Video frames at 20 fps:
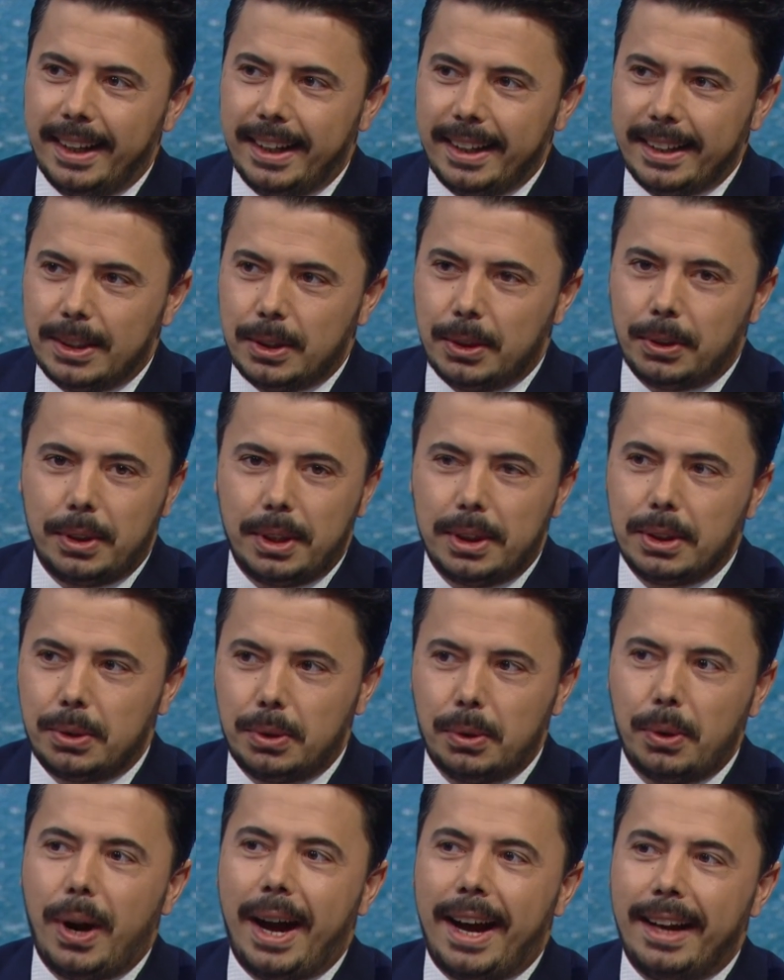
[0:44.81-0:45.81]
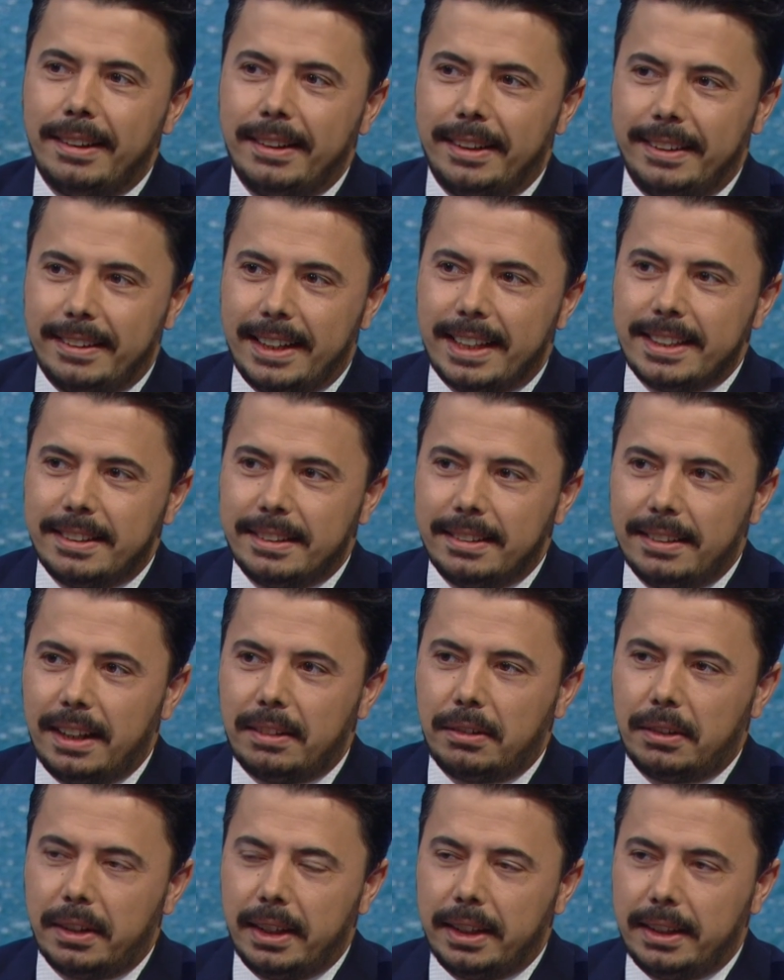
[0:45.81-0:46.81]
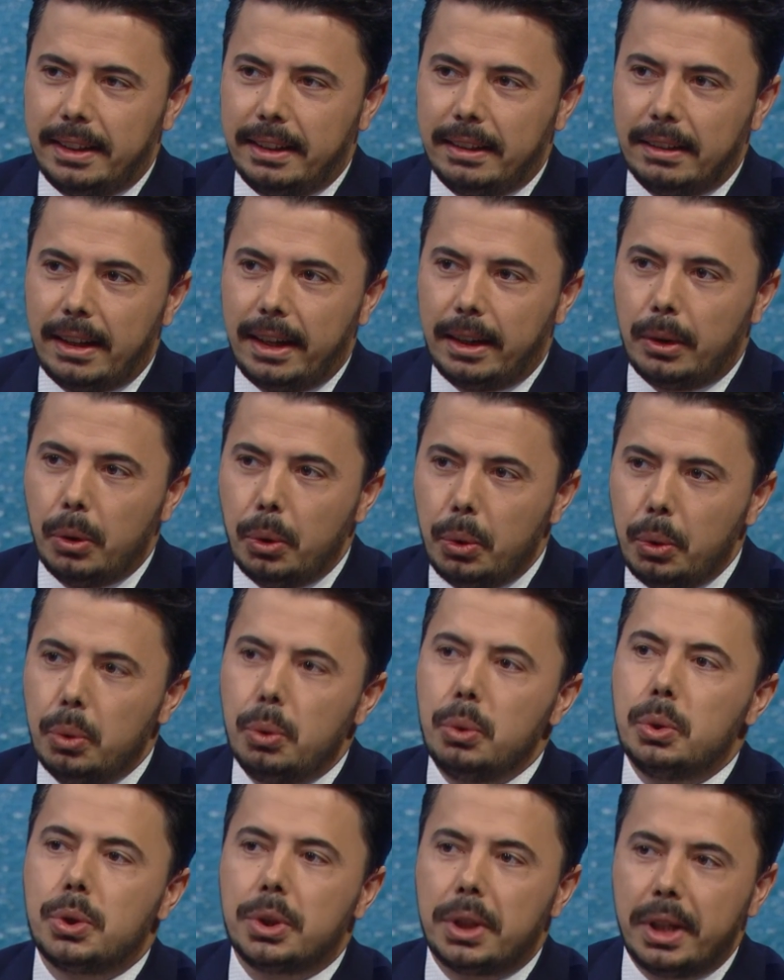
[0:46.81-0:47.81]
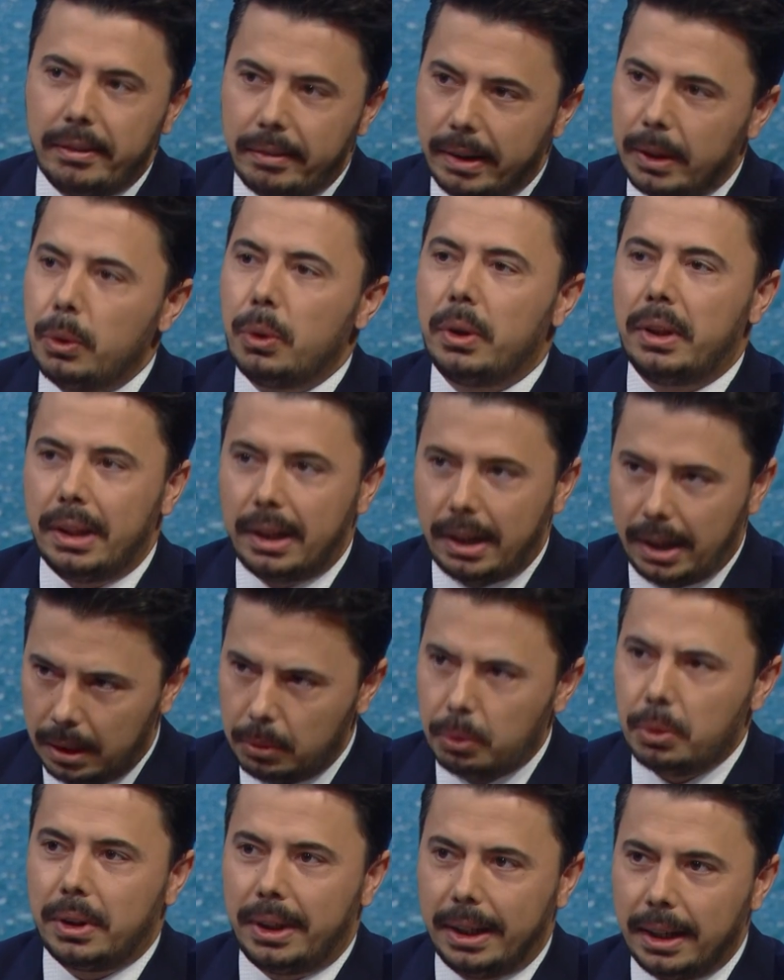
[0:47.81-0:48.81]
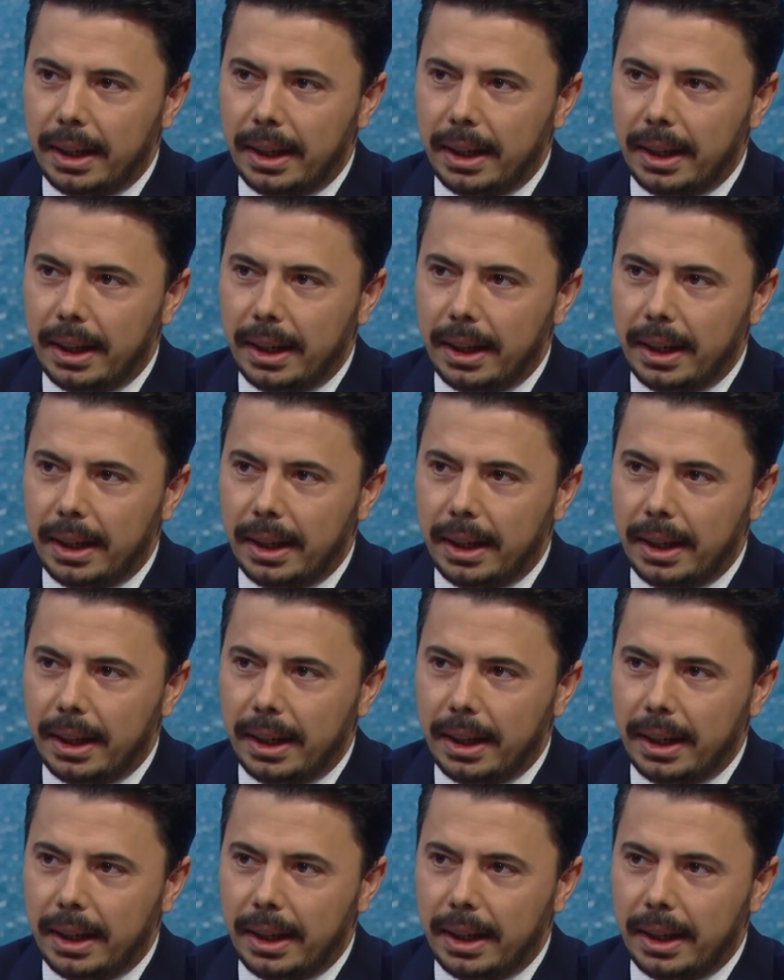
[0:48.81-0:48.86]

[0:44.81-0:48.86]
So there is no other industry that creating like huge revenue in the country.